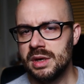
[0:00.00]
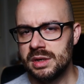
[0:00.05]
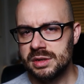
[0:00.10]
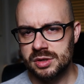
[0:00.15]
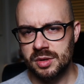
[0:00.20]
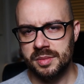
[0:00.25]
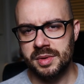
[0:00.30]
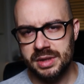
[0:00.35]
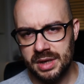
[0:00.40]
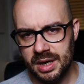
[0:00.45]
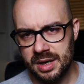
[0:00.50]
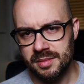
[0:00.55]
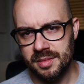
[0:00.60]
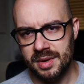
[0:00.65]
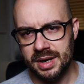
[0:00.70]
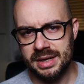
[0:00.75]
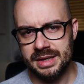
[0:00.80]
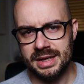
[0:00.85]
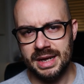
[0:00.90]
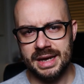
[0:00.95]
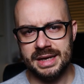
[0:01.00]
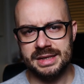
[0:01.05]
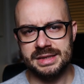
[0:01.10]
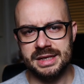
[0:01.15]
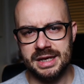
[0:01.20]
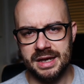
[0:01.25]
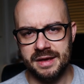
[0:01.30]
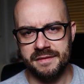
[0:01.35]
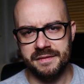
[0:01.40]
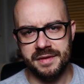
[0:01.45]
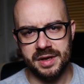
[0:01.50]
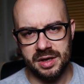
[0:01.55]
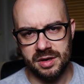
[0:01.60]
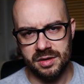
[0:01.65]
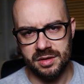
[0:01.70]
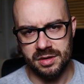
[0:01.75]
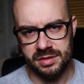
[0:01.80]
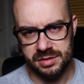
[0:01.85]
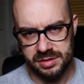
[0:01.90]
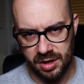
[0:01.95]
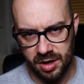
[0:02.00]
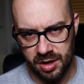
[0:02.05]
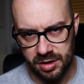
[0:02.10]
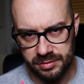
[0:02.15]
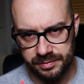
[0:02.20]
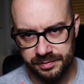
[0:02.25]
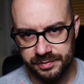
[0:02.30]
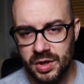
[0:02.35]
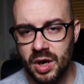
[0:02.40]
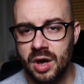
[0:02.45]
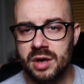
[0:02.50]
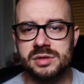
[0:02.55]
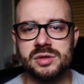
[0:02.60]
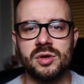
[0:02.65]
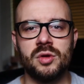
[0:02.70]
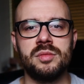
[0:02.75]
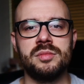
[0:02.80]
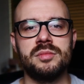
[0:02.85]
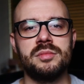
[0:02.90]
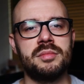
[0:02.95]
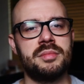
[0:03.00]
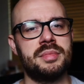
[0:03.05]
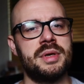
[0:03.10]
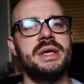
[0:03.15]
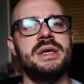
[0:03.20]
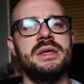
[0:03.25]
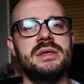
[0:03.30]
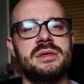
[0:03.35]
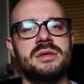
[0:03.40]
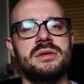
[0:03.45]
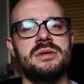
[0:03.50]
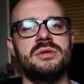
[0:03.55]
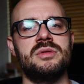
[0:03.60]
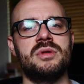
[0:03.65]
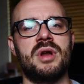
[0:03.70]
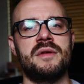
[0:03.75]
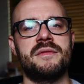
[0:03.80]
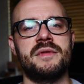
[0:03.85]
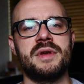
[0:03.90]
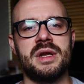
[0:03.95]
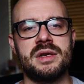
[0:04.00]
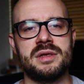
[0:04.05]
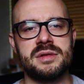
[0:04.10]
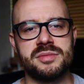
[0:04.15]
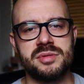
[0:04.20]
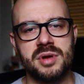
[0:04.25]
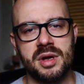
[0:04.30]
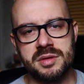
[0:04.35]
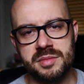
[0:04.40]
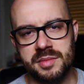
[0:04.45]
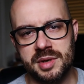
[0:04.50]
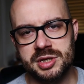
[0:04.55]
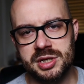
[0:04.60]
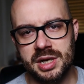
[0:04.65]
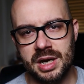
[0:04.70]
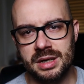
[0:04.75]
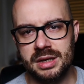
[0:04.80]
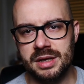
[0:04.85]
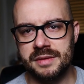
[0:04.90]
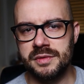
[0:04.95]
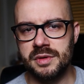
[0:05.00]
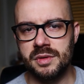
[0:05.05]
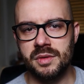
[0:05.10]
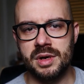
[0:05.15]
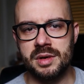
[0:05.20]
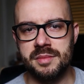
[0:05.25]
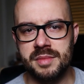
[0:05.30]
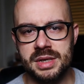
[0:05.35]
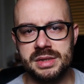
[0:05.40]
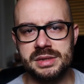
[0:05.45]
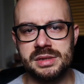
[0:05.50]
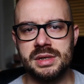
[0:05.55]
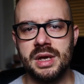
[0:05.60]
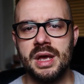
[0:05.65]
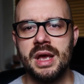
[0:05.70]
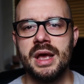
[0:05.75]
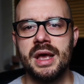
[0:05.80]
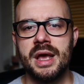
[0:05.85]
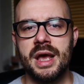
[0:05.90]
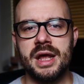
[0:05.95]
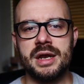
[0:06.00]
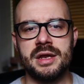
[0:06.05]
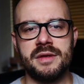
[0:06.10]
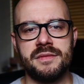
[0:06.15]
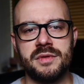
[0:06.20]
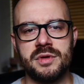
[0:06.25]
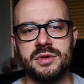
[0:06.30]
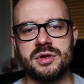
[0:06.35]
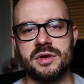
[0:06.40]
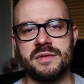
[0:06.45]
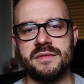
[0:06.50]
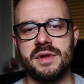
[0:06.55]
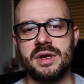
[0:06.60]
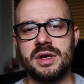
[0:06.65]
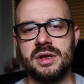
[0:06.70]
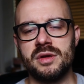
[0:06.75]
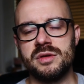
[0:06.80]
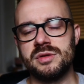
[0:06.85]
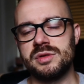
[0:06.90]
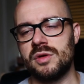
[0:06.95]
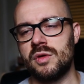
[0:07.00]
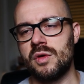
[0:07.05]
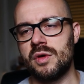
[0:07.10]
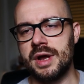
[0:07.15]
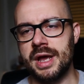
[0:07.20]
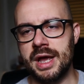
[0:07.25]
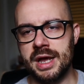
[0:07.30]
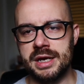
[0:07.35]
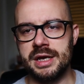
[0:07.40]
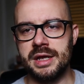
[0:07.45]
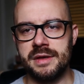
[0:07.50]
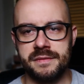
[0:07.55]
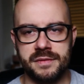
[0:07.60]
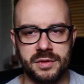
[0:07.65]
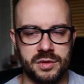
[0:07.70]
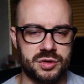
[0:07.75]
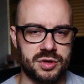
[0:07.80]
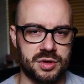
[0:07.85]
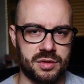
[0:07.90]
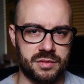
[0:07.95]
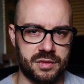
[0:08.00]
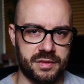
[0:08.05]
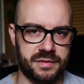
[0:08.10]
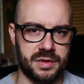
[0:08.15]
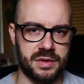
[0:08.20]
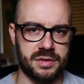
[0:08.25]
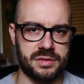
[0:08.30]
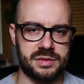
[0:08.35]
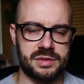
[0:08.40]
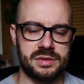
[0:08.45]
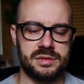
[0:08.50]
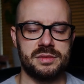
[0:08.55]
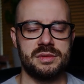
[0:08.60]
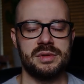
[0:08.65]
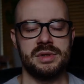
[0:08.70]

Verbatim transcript: So bear that in mind as the video goes along. Also, Please do not forget to subscribe to my channel if you don't want to miss any future videos or any future reviews.